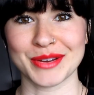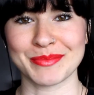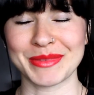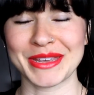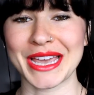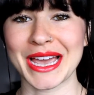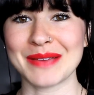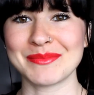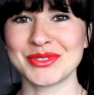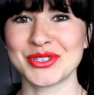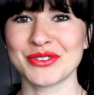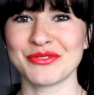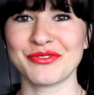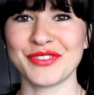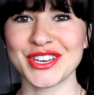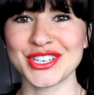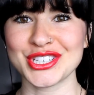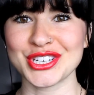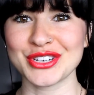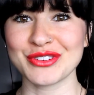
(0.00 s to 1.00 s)
It becomes your
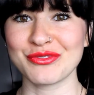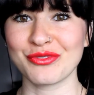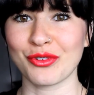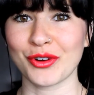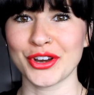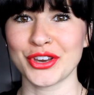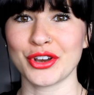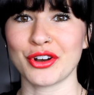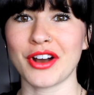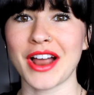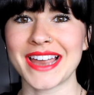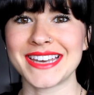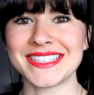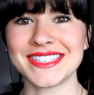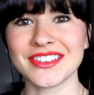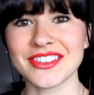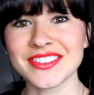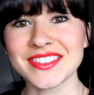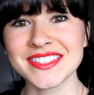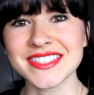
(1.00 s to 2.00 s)
vision for your
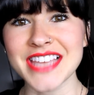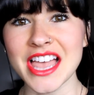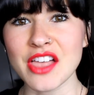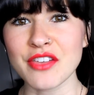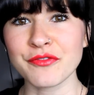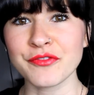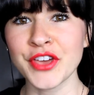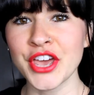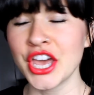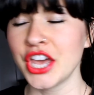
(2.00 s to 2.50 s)
ideal self,